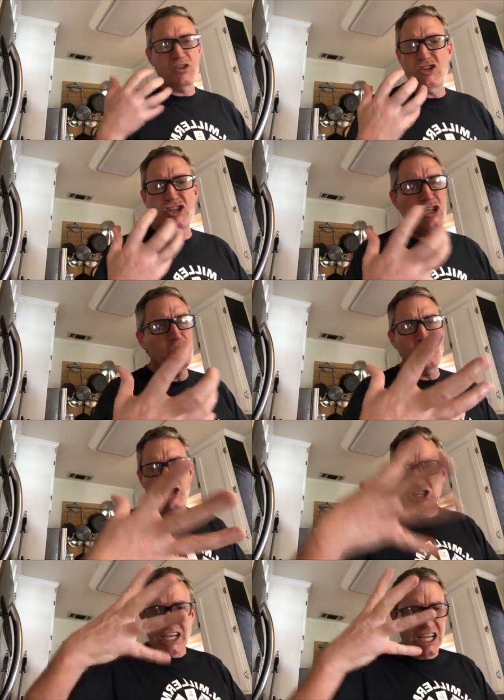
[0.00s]

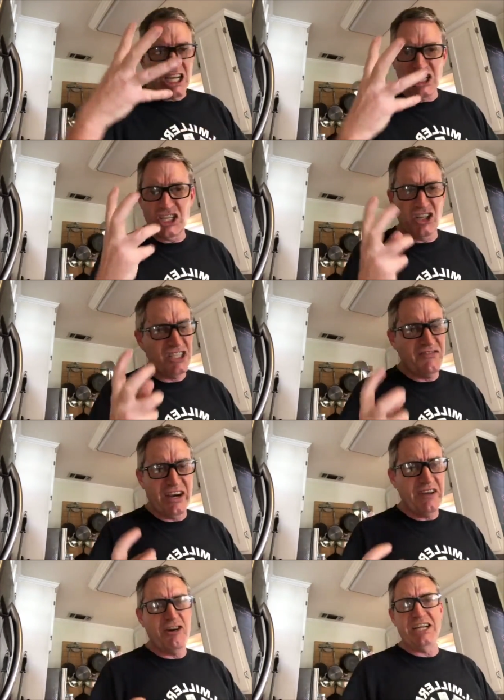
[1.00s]
stewed chicken until it's
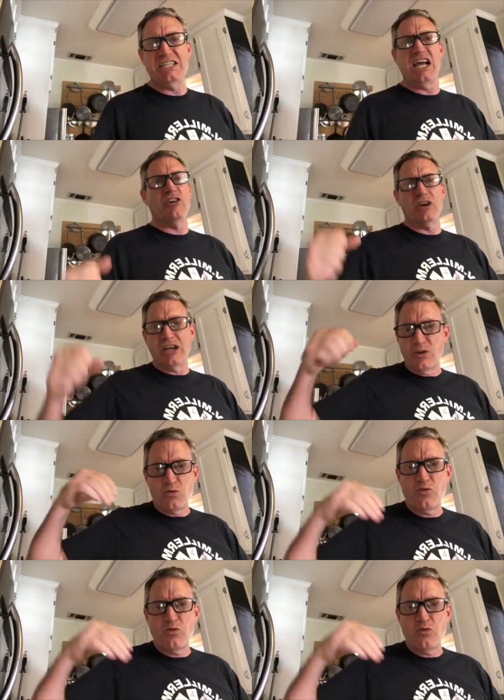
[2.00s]
very, very tender in a